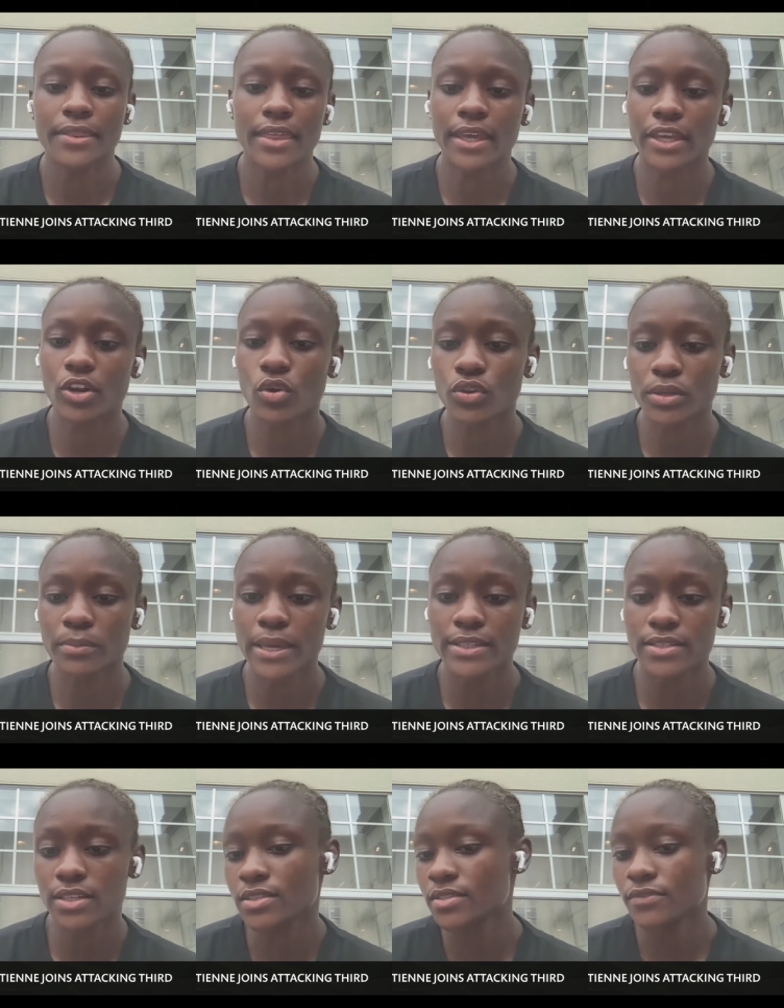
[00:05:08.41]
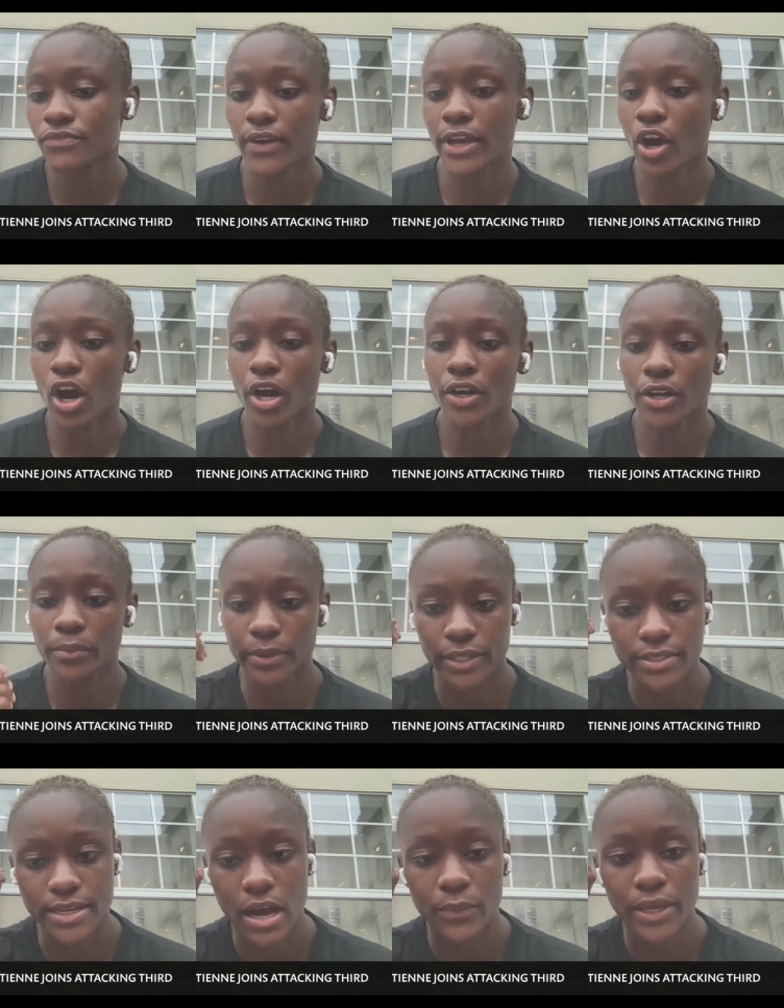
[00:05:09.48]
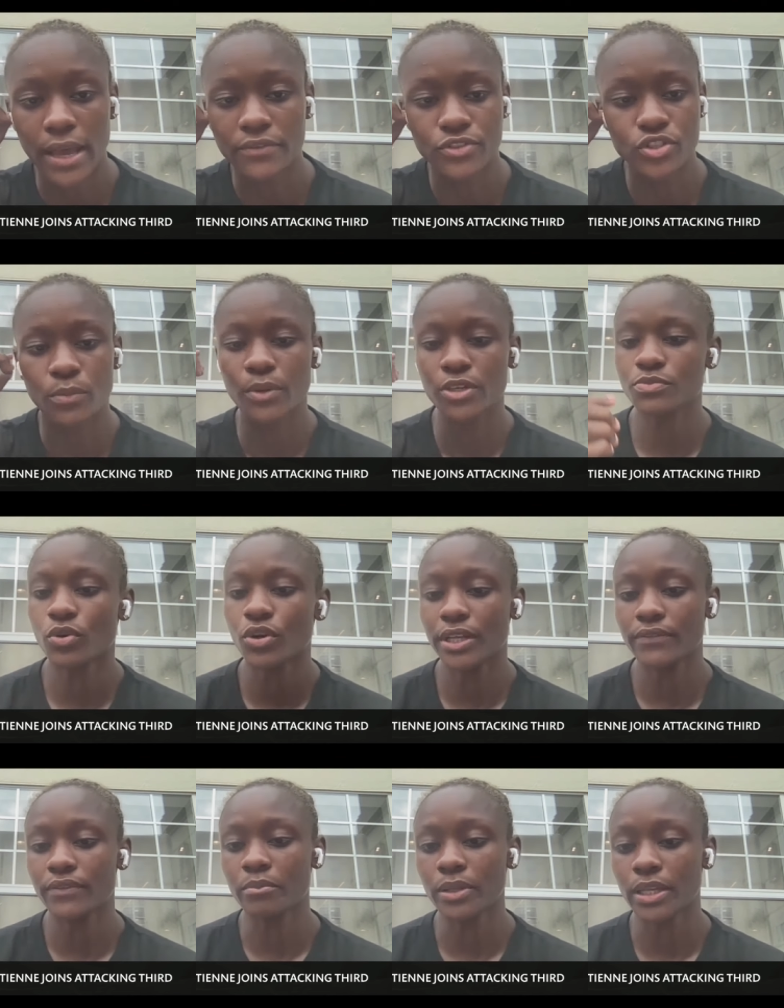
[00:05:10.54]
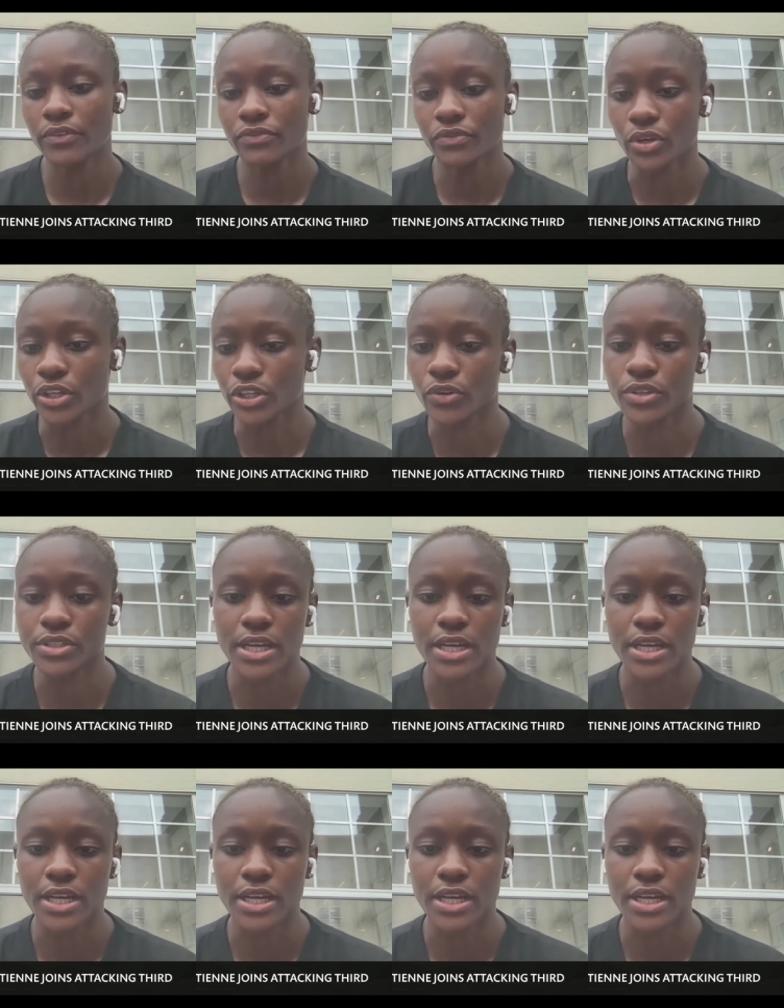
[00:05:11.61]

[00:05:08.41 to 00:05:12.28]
Um, I think it only makes us fight harder because now we have so much more to even play for.